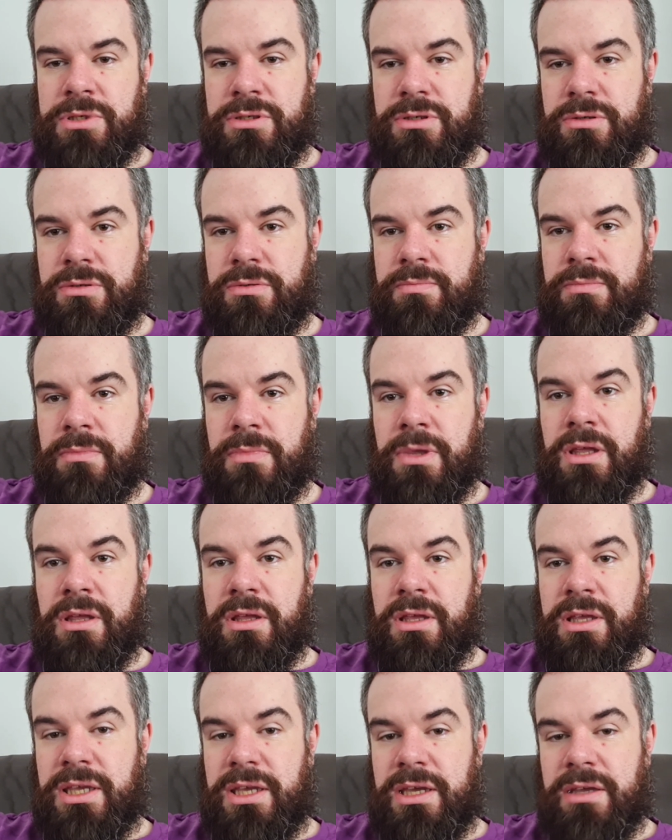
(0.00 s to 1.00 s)
So
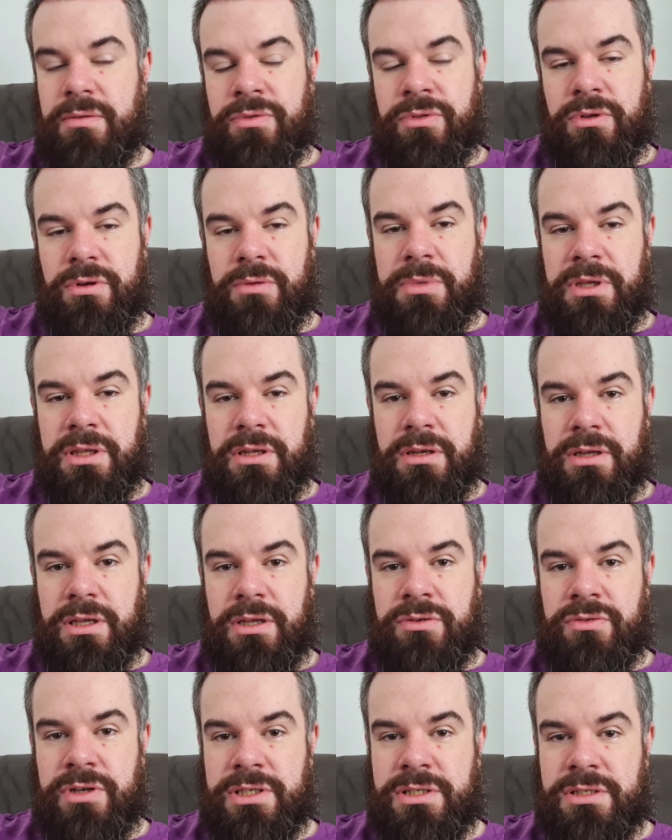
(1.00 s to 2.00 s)
yeah, thought it'd be an
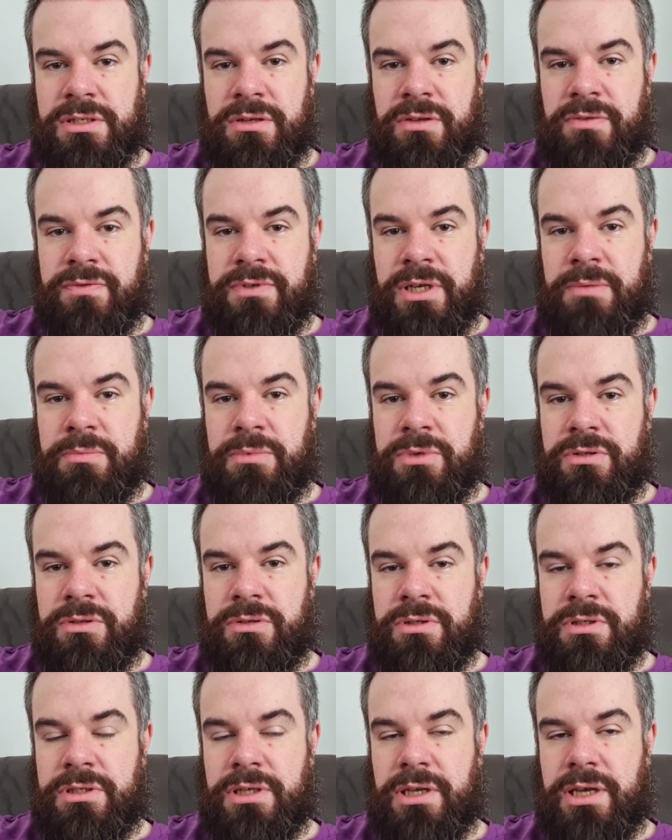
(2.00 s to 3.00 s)
interesting enough time to
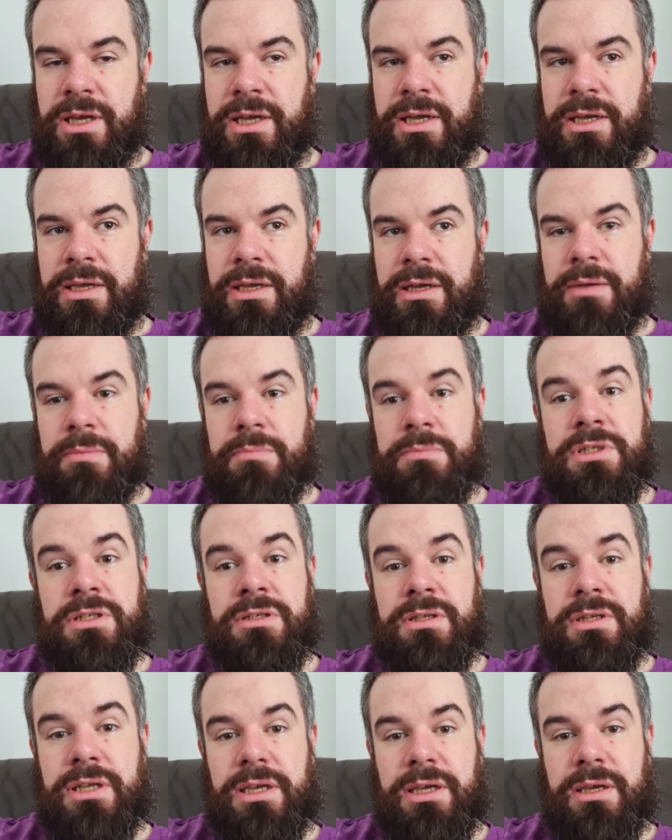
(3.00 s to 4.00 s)
do it. I am
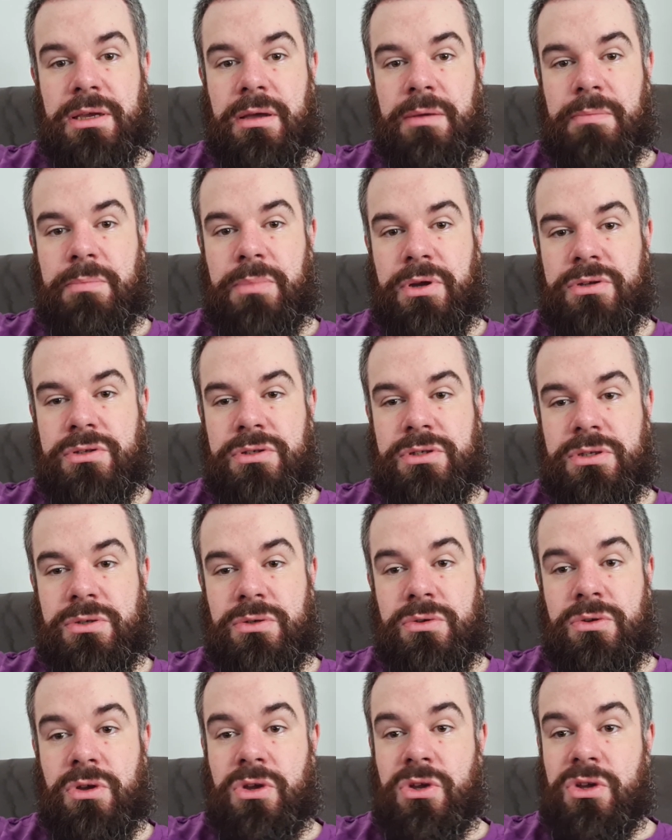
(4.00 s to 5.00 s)
today about
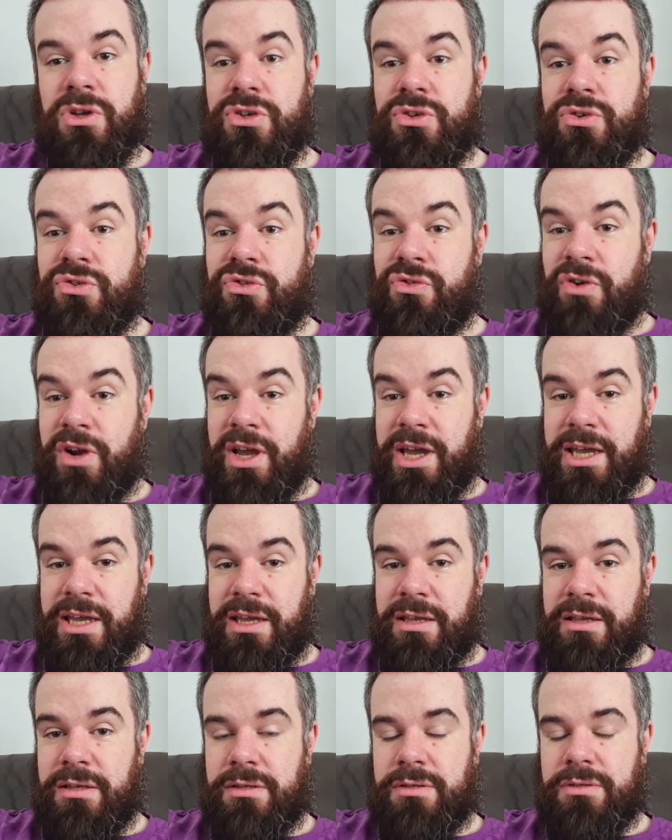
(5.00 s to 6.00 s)
to
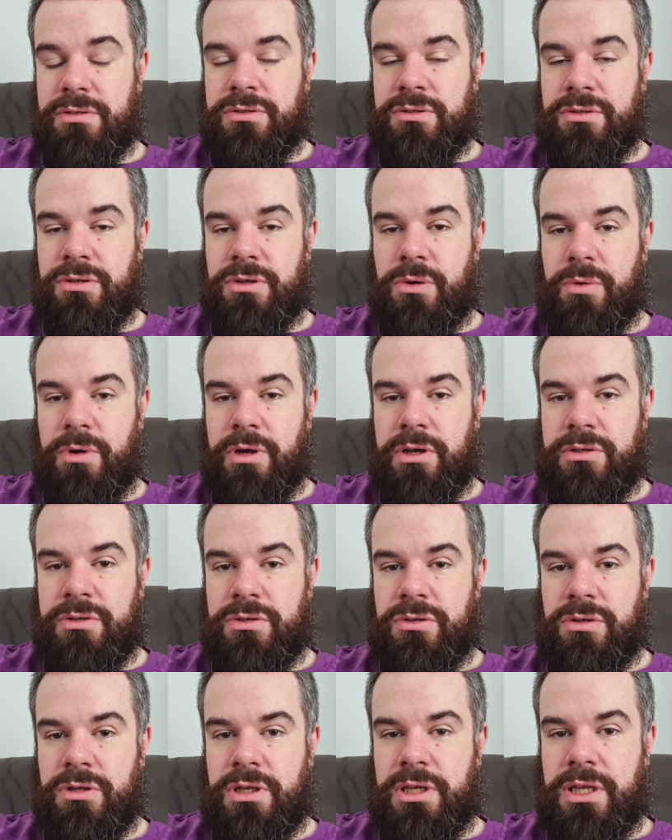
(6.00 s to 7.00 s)
try to go
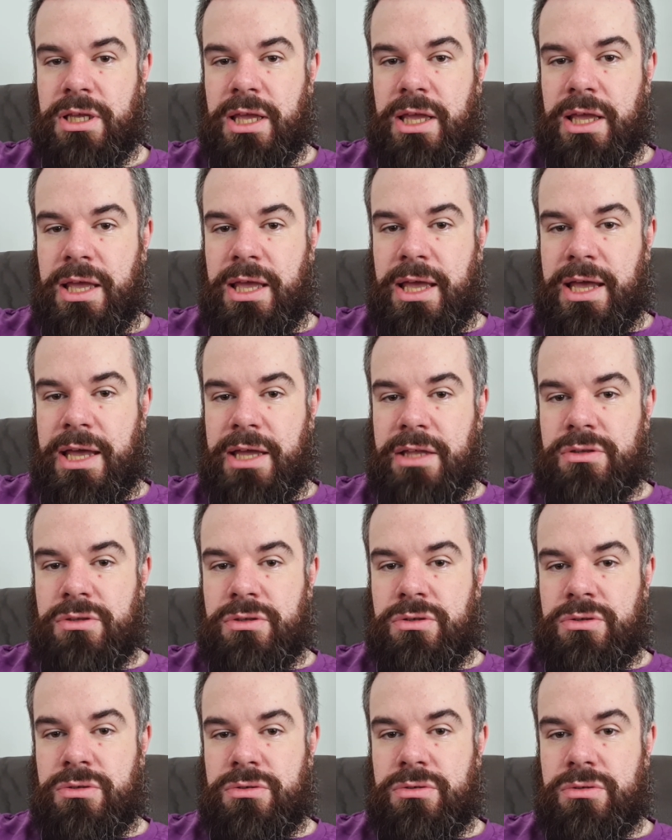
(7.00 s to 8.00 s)
out
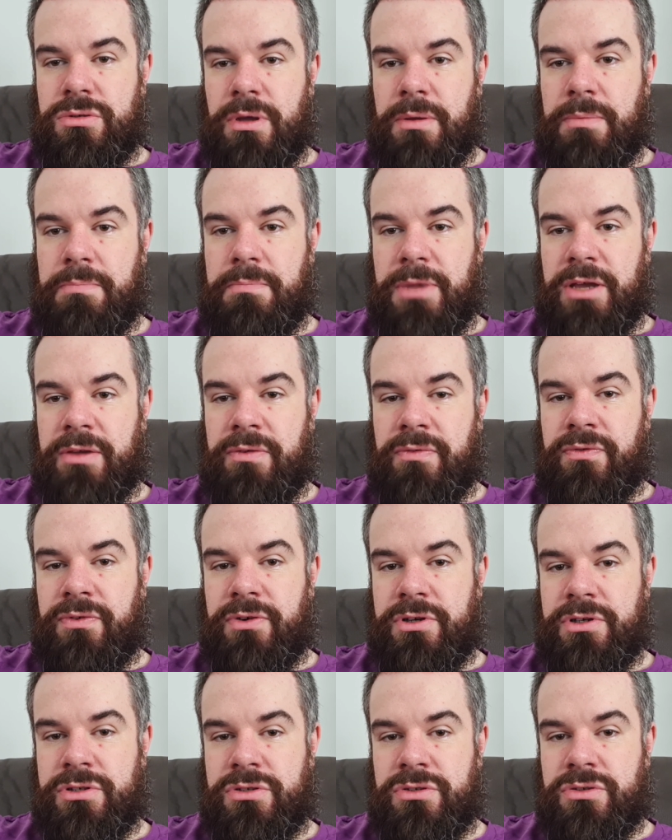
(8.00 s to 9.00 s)
and do my
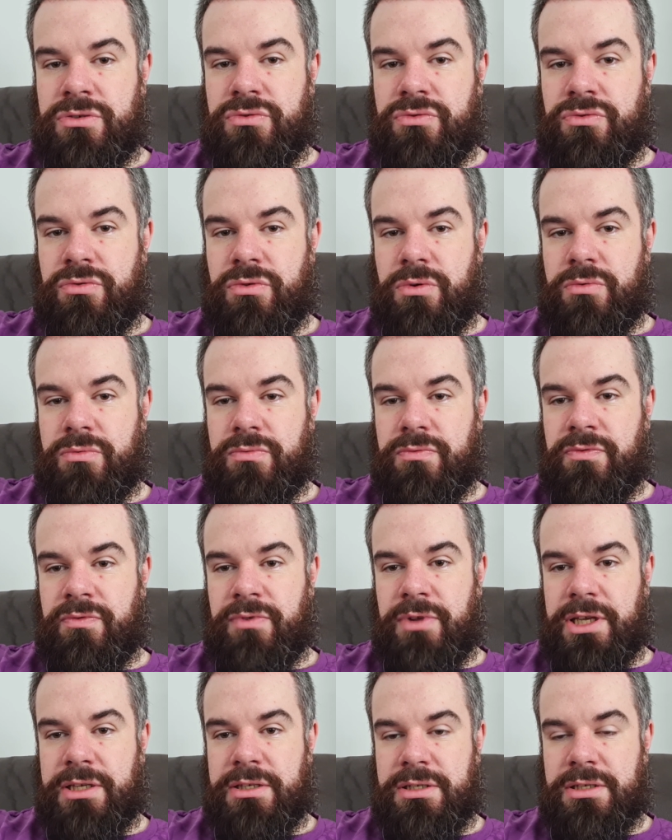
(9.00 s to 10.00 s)
first drone
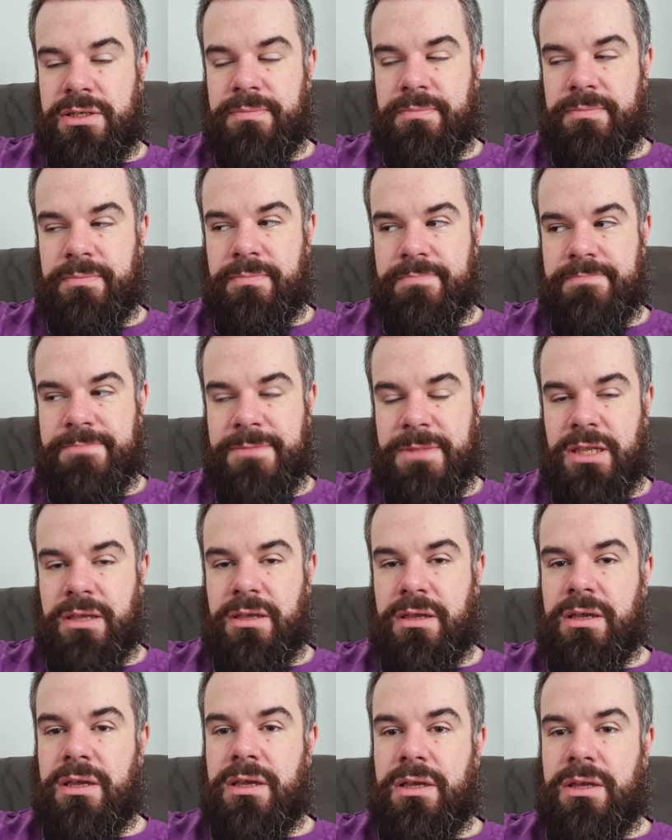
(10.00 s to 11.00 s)
flight.
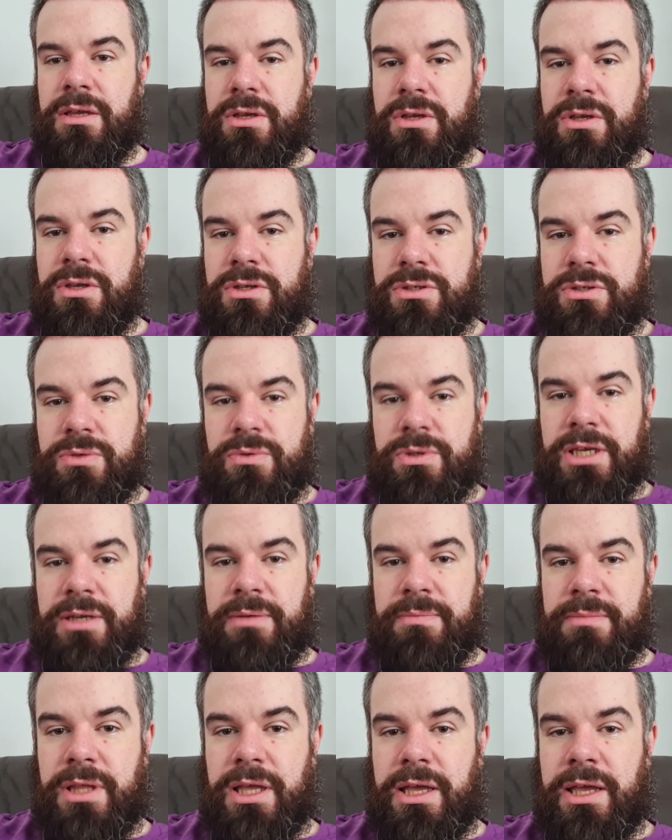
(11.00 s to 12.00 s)
So
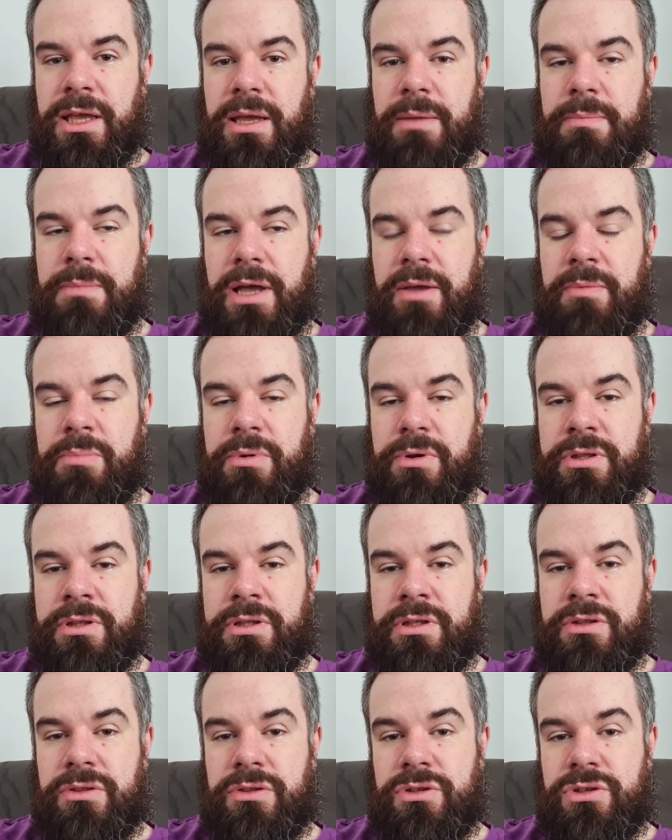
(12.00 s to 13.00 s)
yeah, I
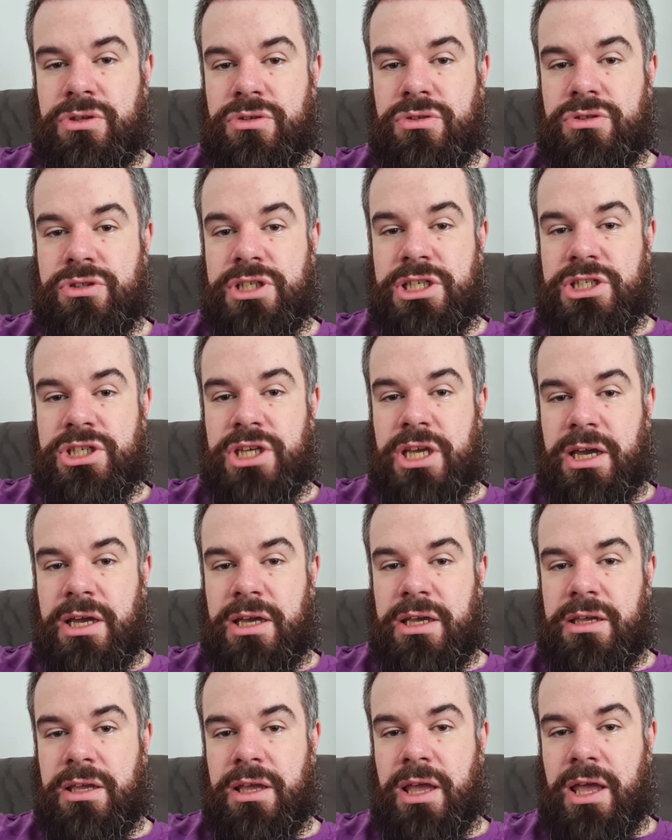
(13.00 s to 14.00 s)
bought the new
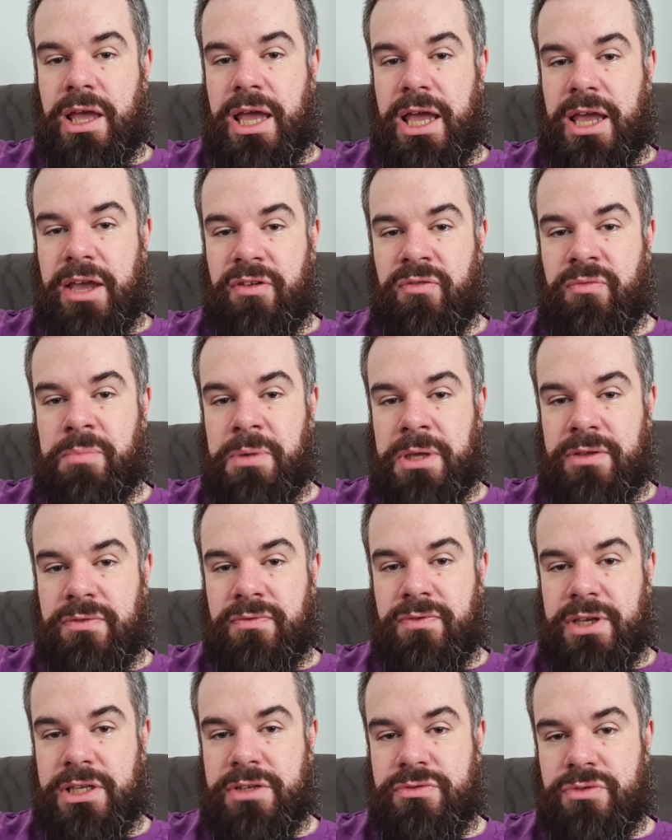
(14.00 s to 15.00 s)
DJI
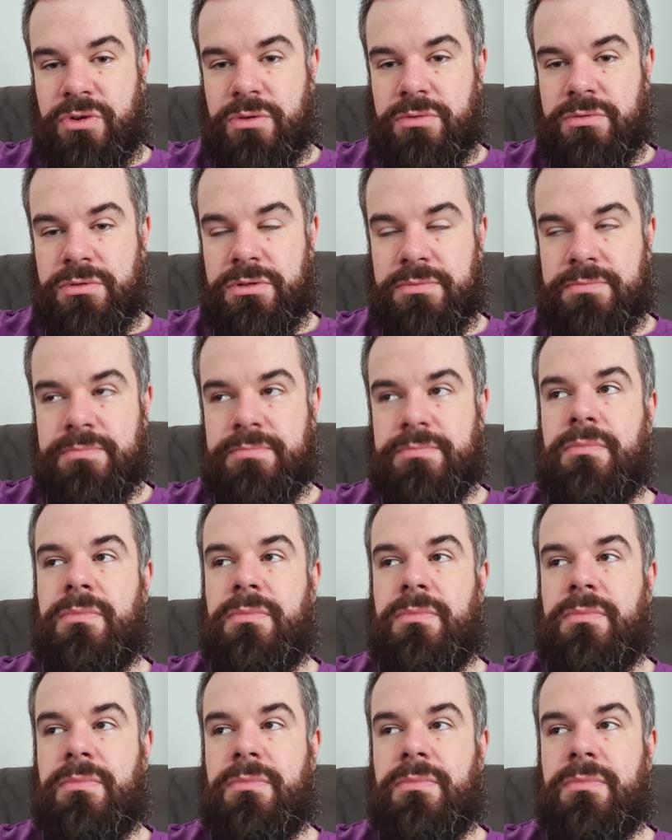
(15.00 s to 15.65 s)
FPV drone.